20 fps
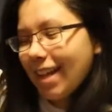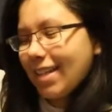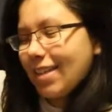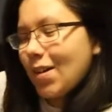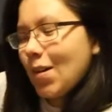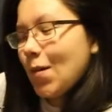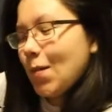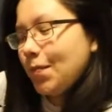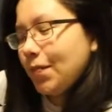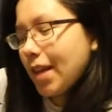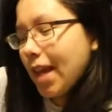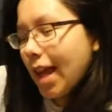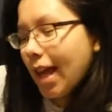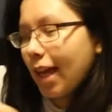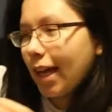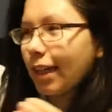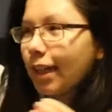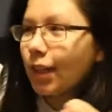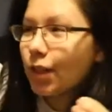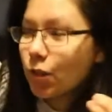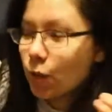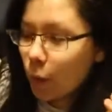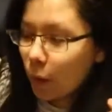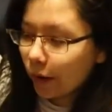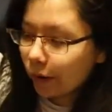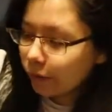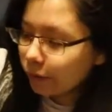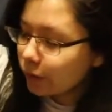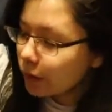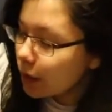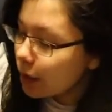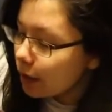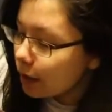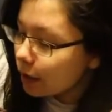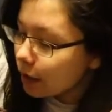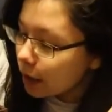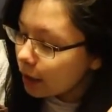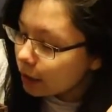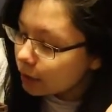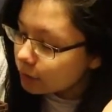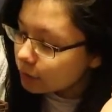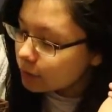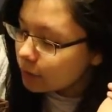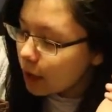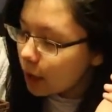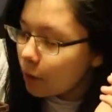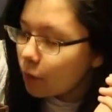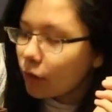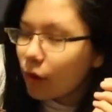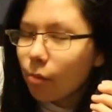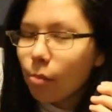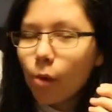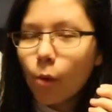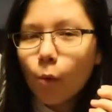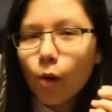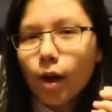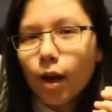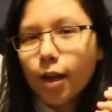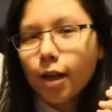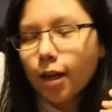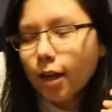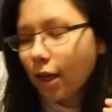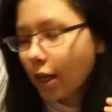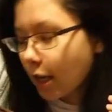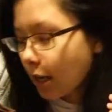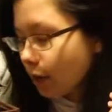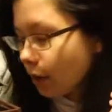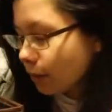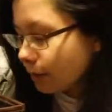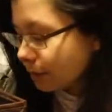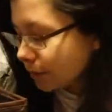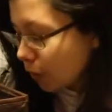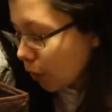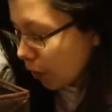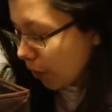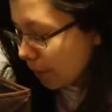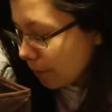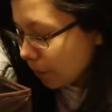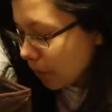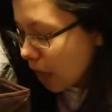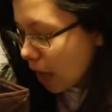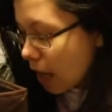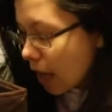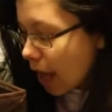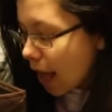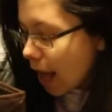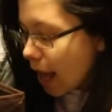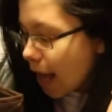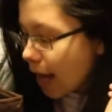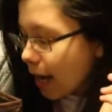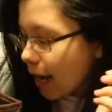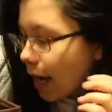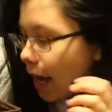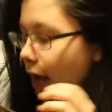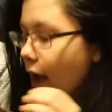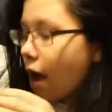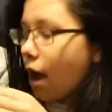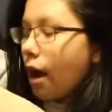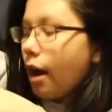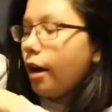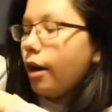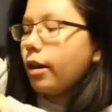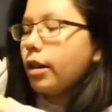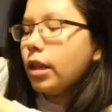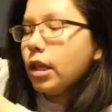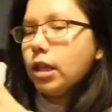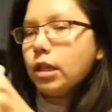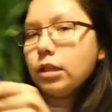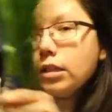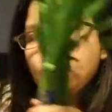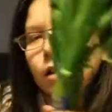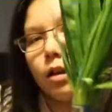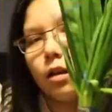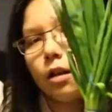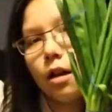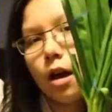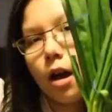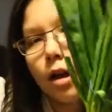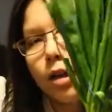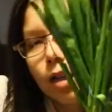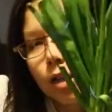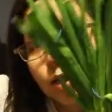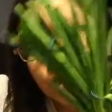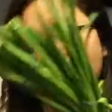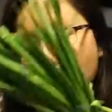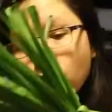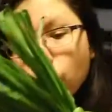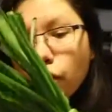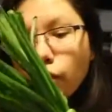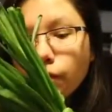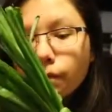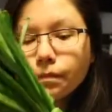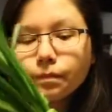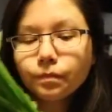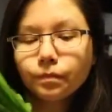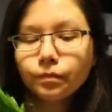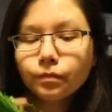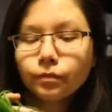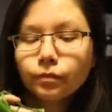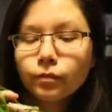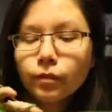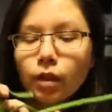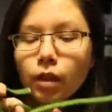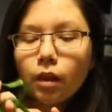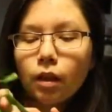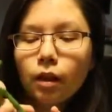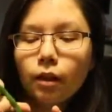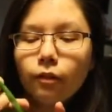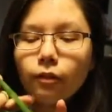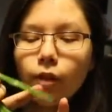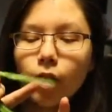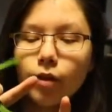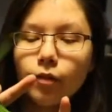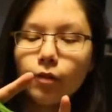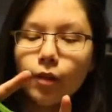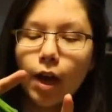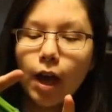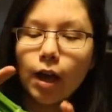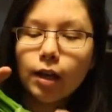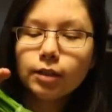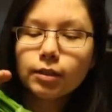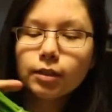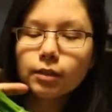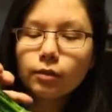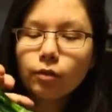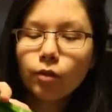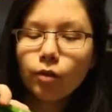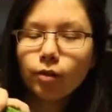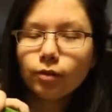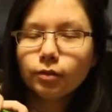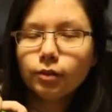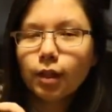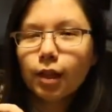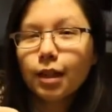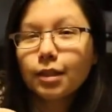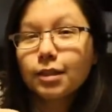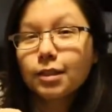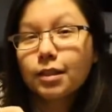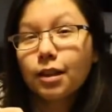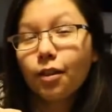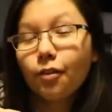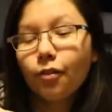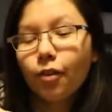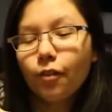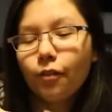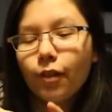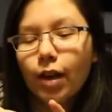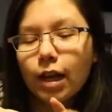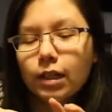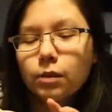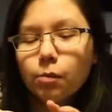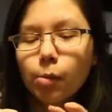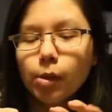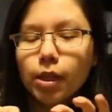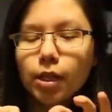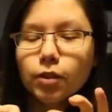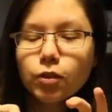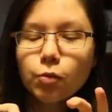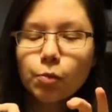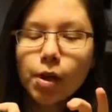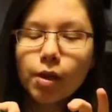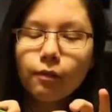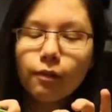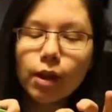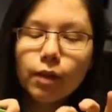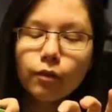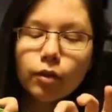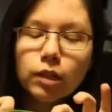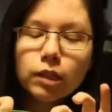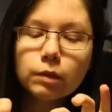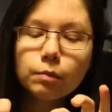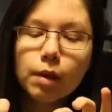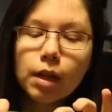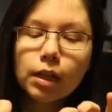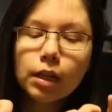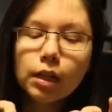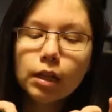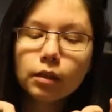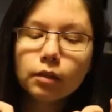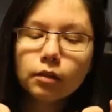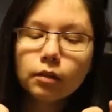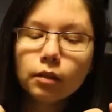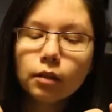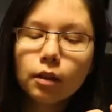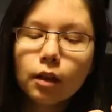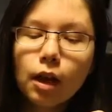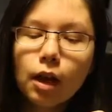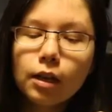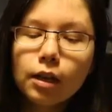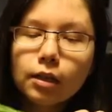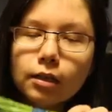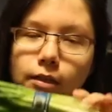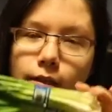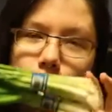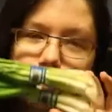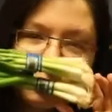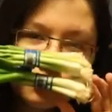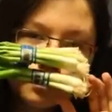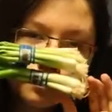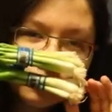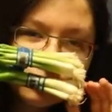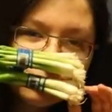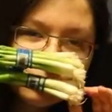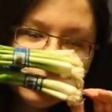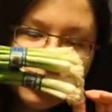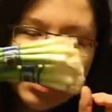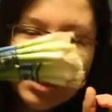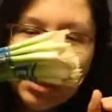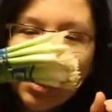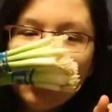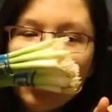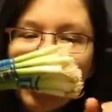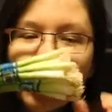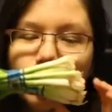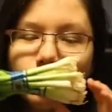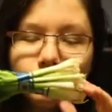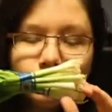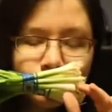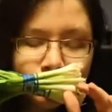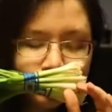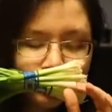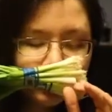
So there's one of the, I only put one onion in here. Okay. And I got these onions too. Fun fact. Well, I guess it's not a fun fact, but these are my favorite smelling onions. Is that weird?